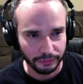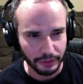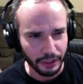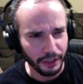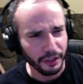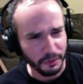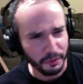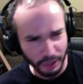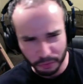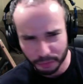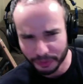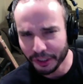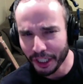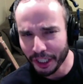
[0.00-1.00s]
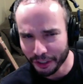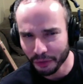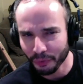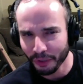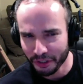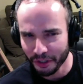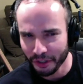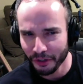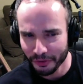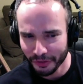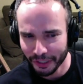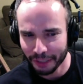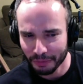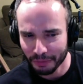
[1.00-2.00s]
it's probably not going to return
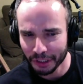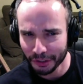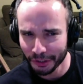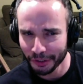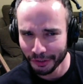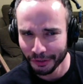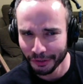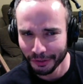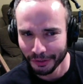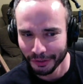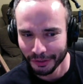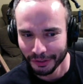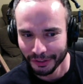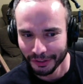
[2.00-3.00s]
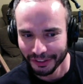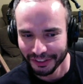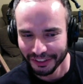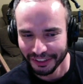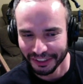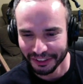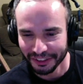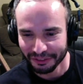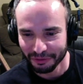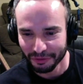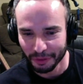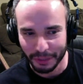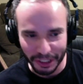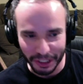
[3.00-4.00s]
that much,
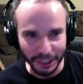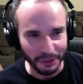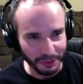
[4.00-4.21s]
from the initial